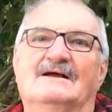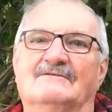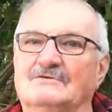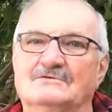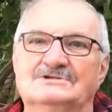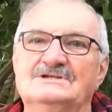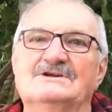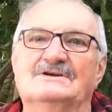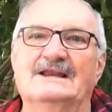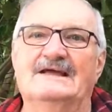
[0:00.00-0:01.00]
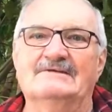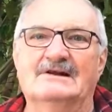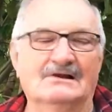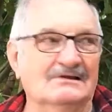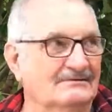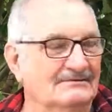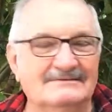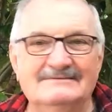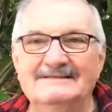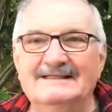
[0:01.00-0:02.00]
Of course, she's not going to have a clue.
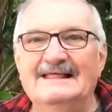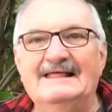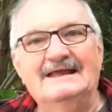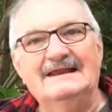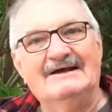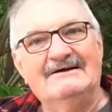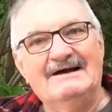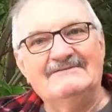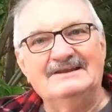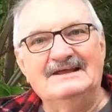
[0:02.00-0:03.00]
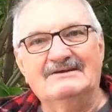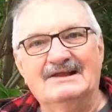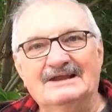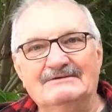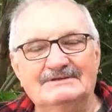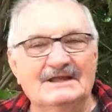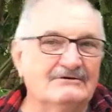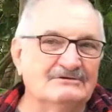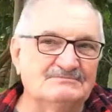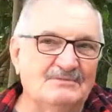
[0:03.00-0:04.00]
Anyhow, half an hour later, with
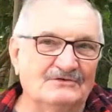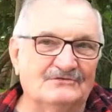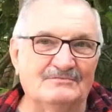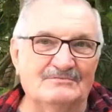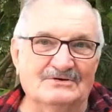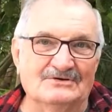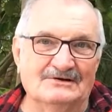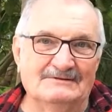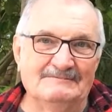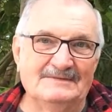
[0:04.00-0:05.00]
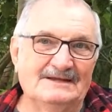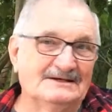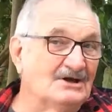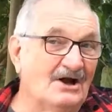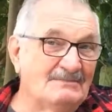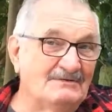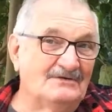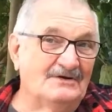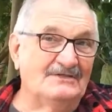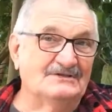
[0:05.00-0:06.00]
no response from Myrtle, time to
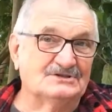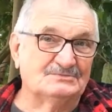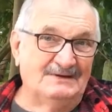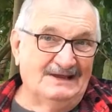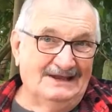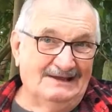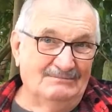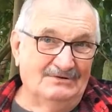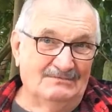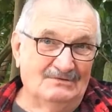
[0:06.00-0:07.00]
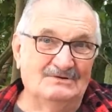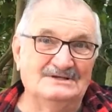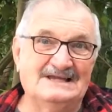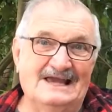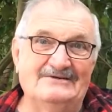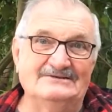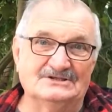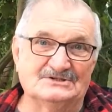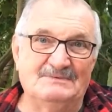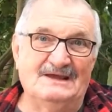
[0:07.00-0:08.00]
find the spare. Bob always carries
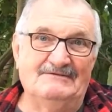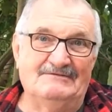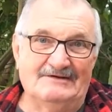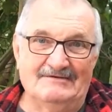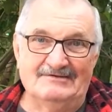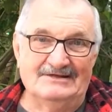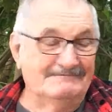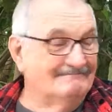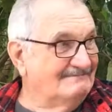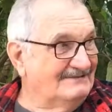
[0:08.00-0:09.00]
a spare for everything.